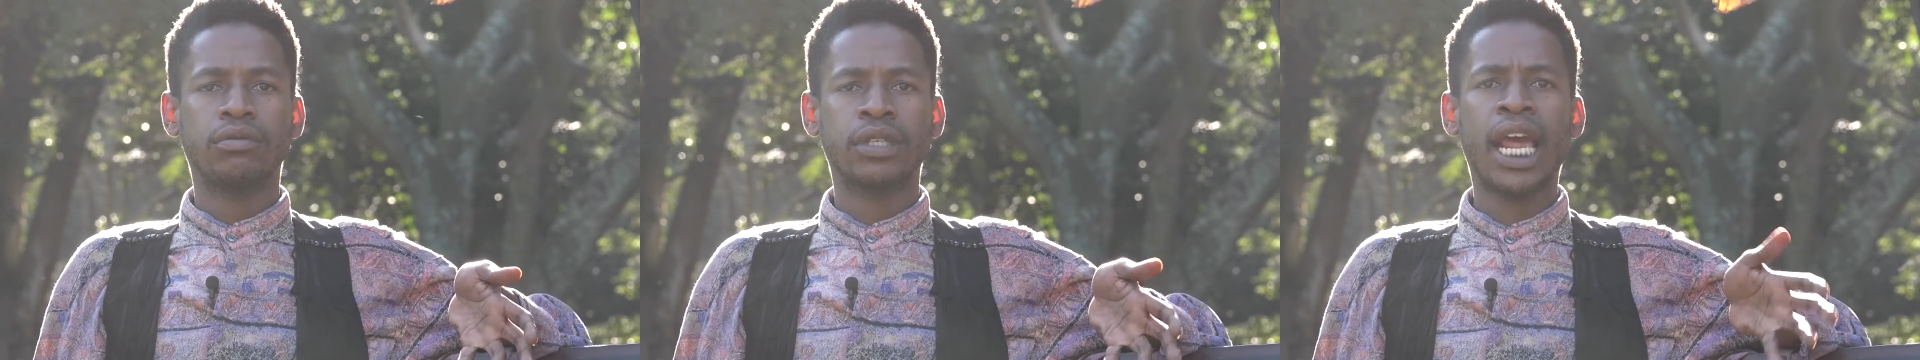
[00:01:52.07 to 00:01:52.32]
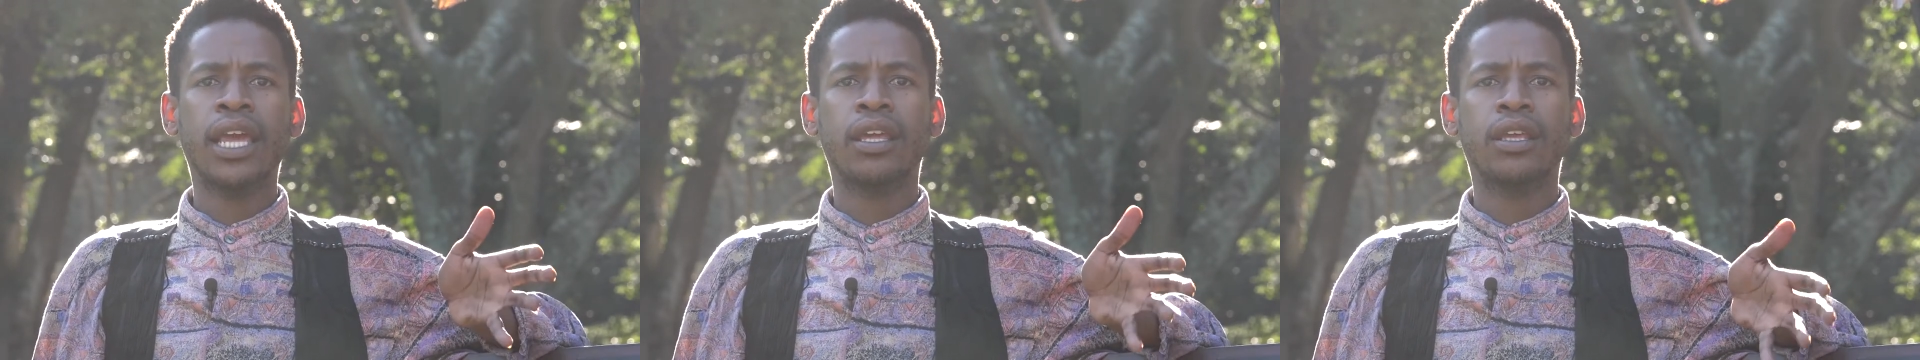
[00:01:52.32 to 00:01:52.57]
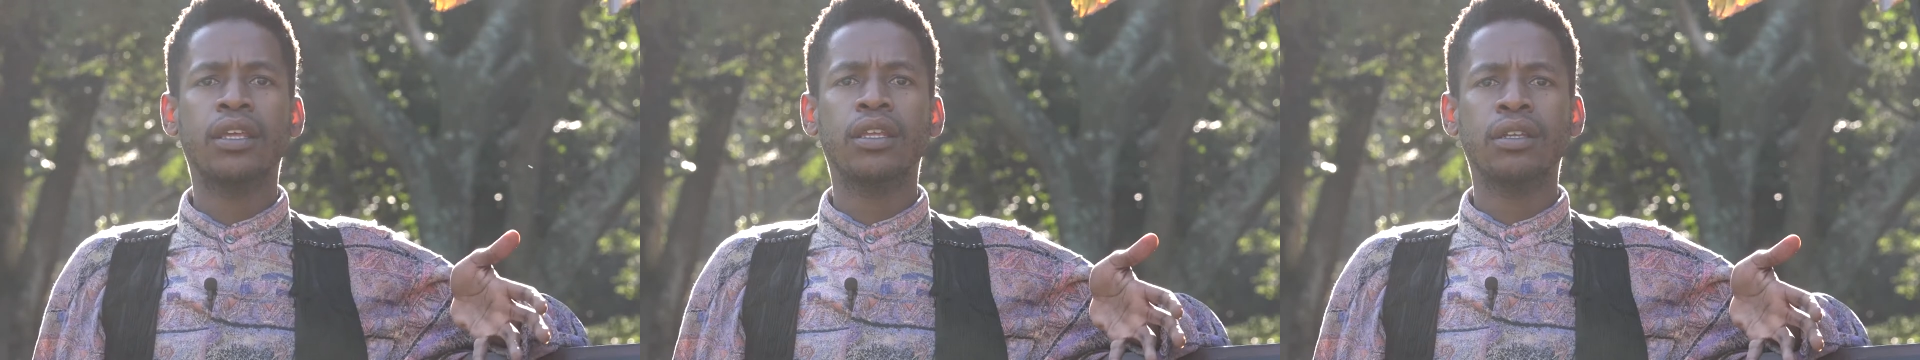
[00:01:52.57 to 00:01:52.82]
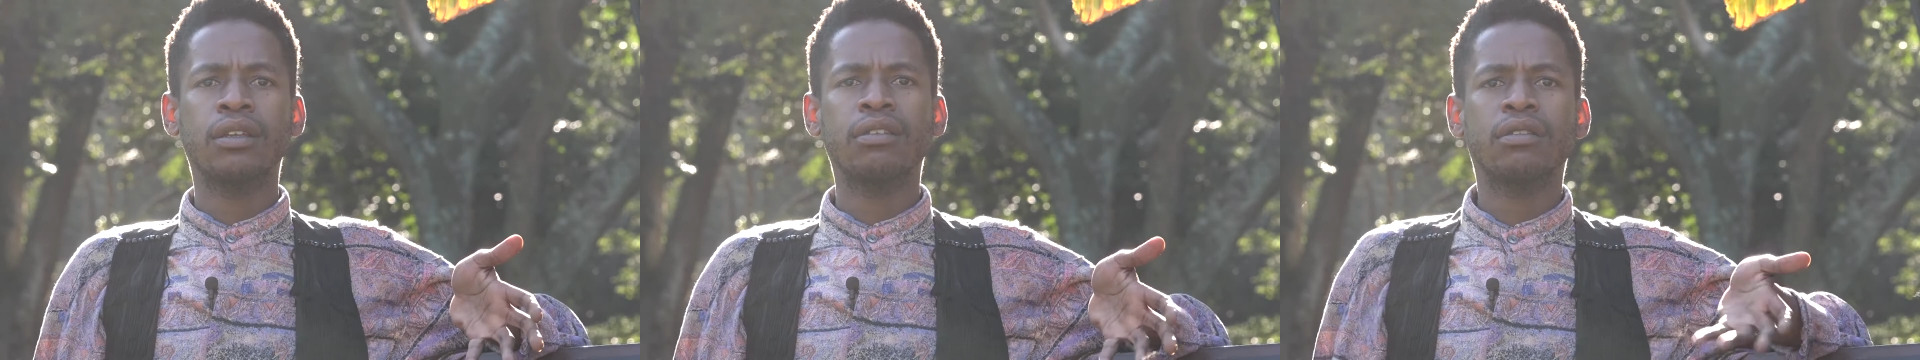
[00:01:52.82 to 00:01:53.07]
Like,
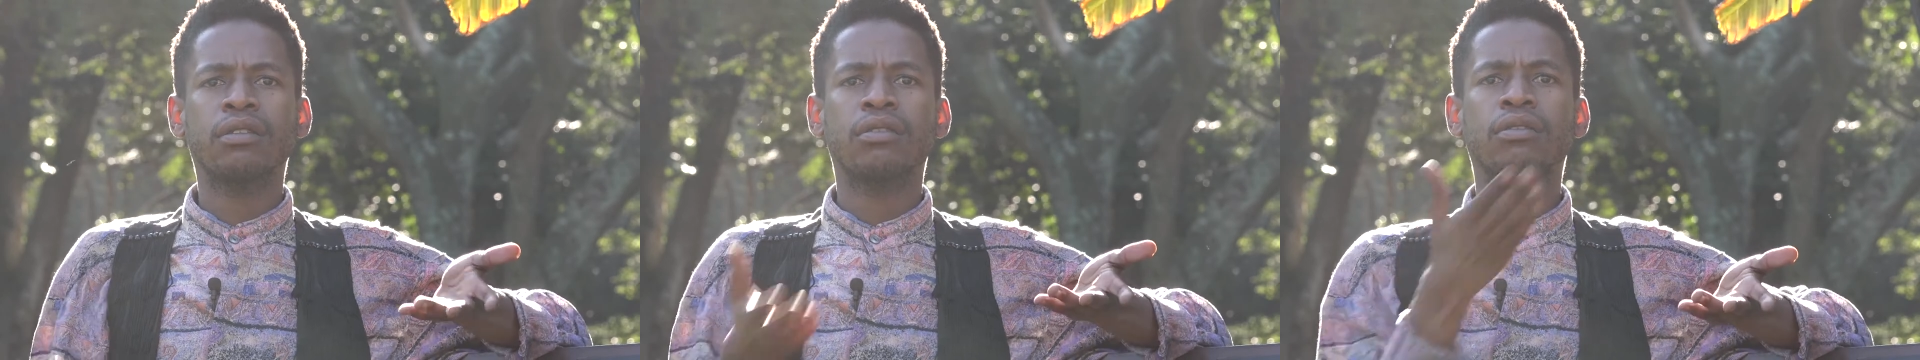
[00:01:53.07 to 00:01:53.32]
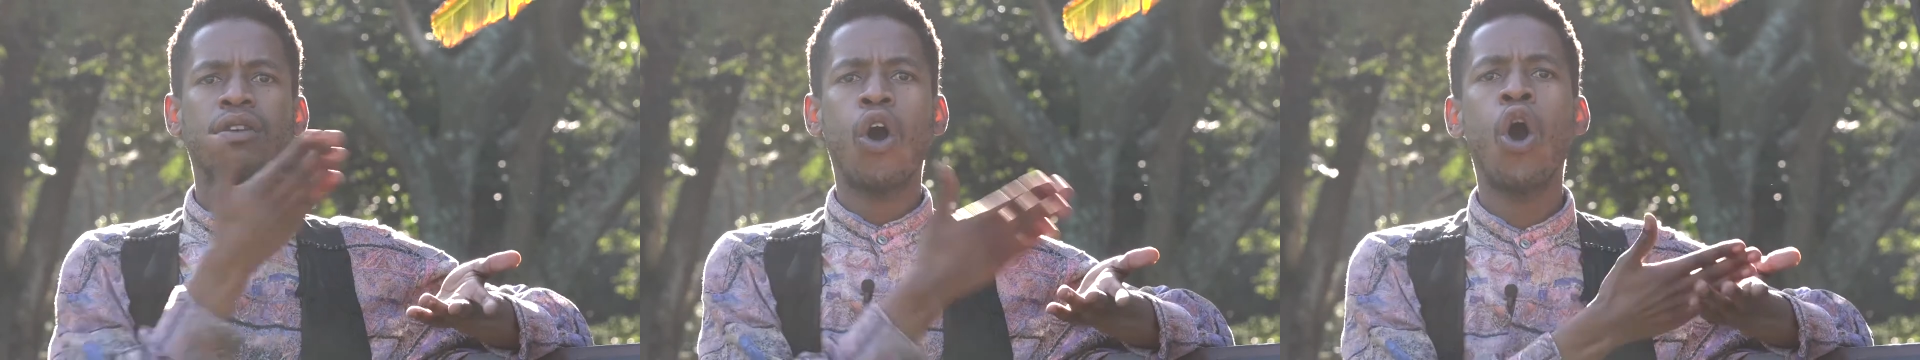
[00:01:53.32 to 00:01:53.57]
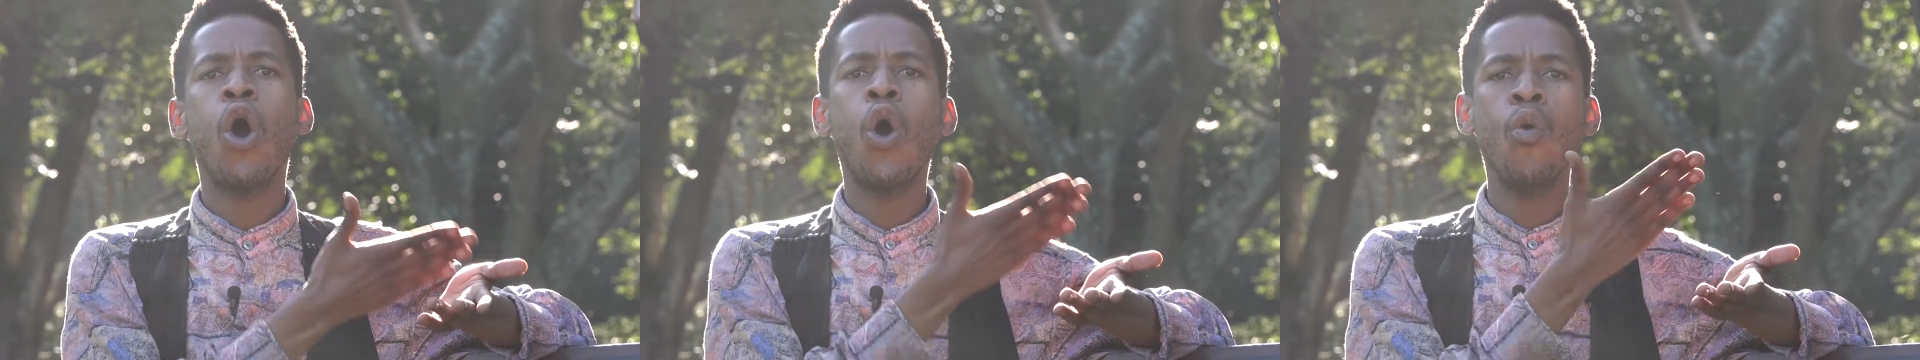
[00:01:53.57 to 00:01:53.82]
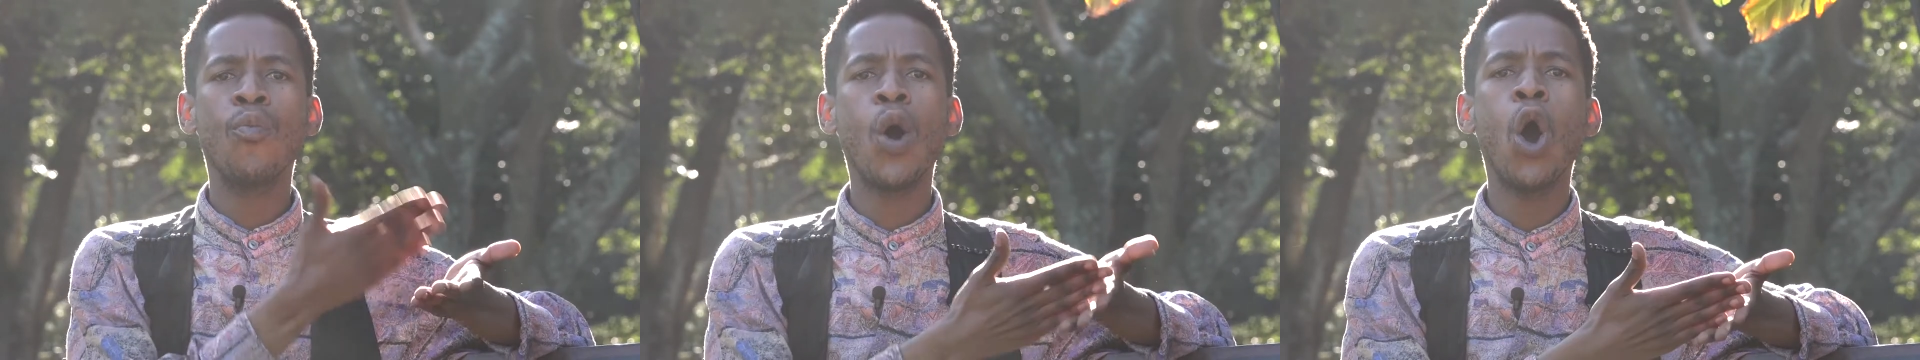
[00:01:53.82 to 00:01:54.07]

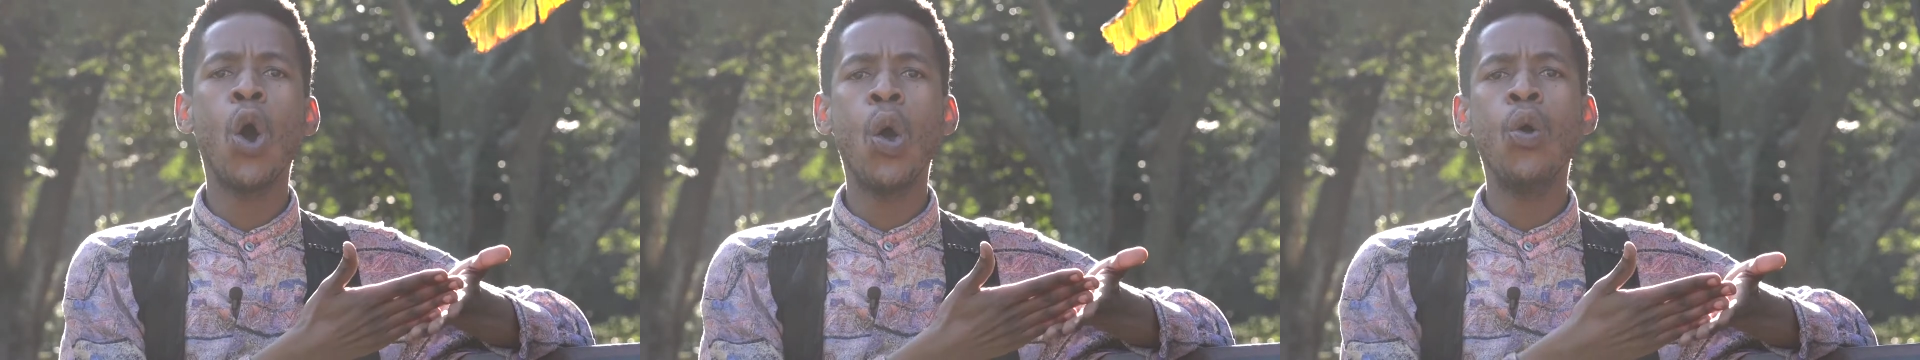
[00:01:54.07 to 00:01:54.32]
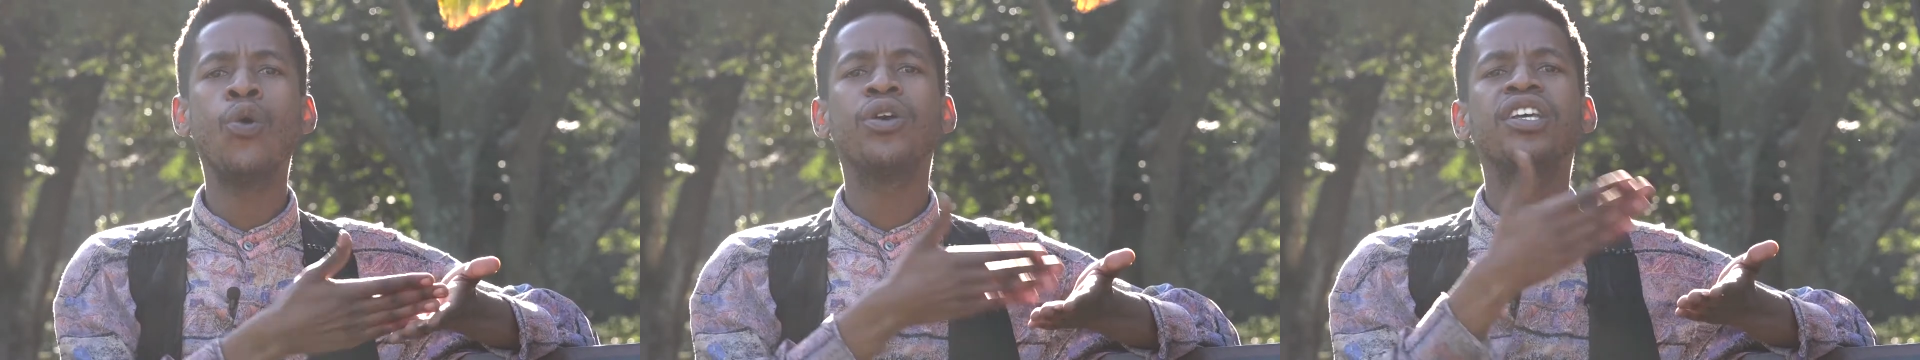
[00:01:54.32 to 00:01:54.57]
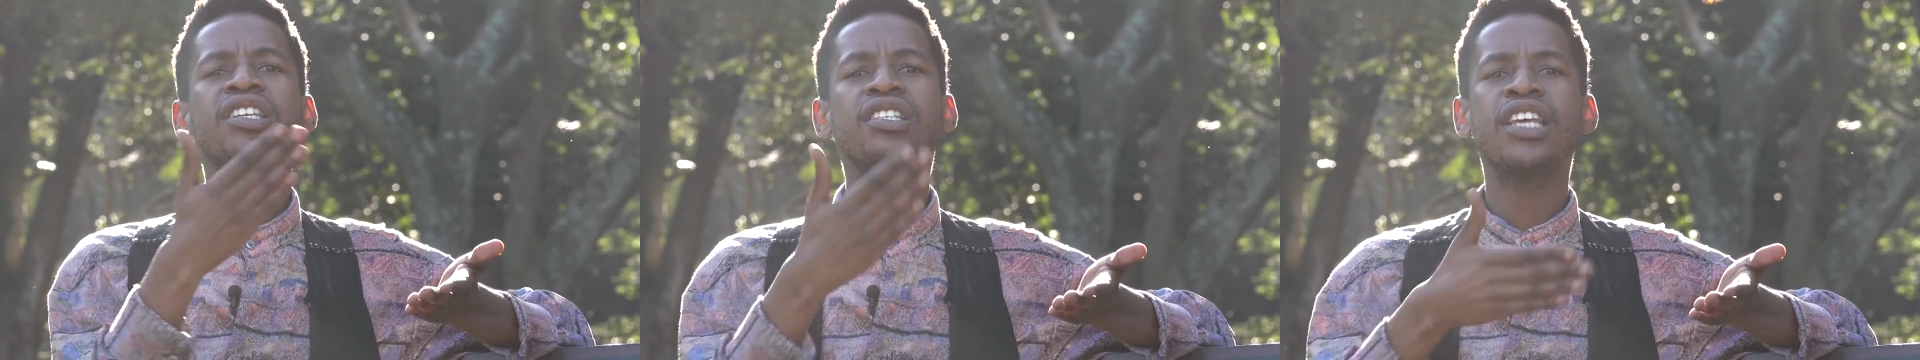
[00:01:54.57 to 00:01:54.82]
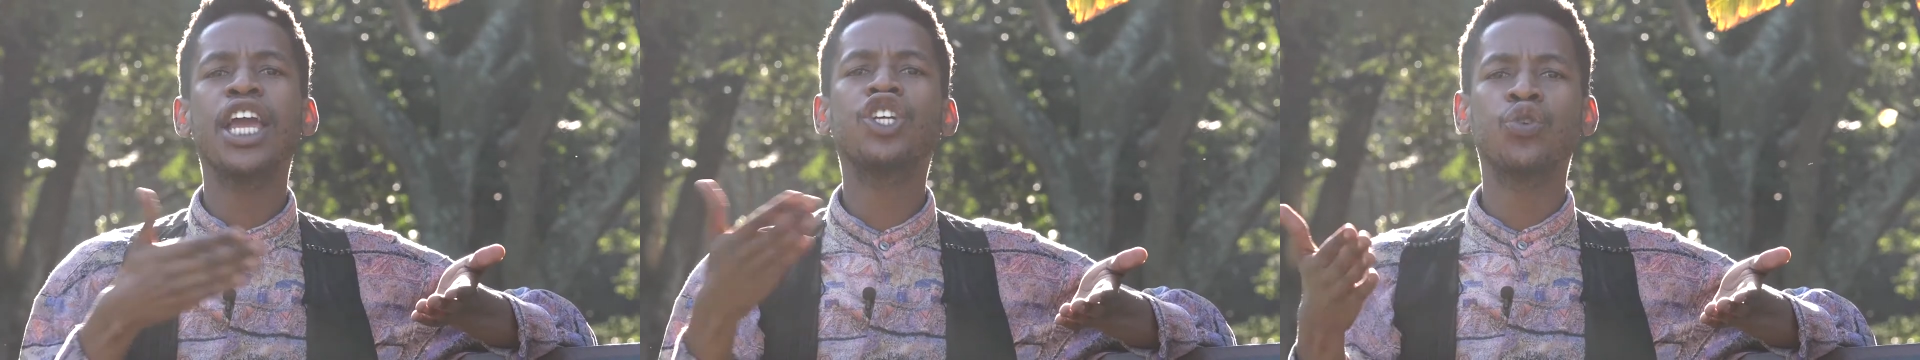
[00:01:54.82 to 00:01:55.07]

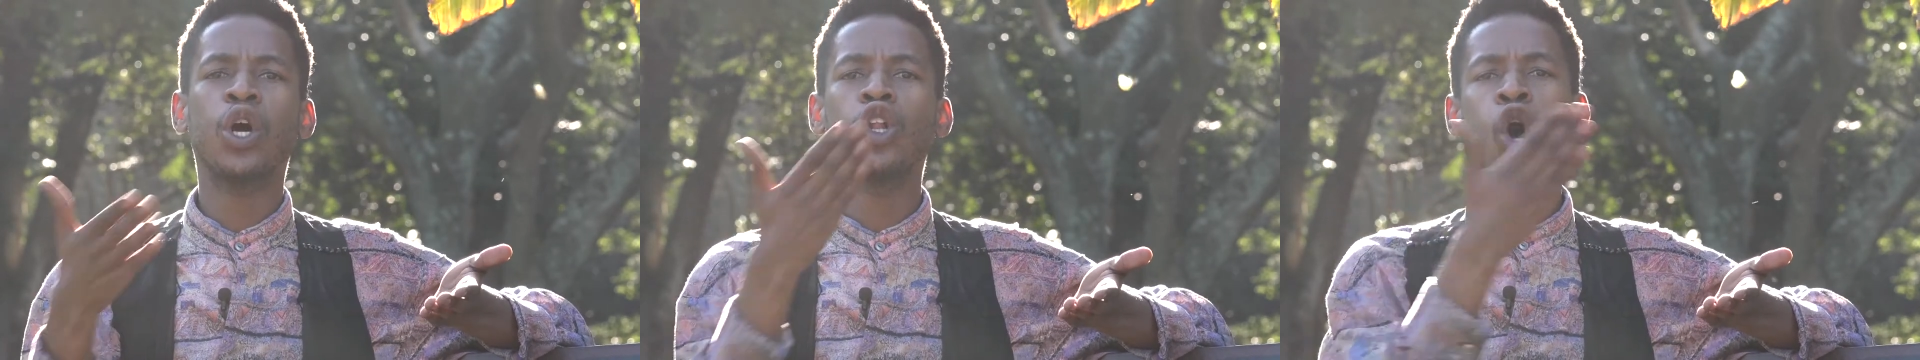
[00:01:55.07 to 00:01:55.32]
homosexual,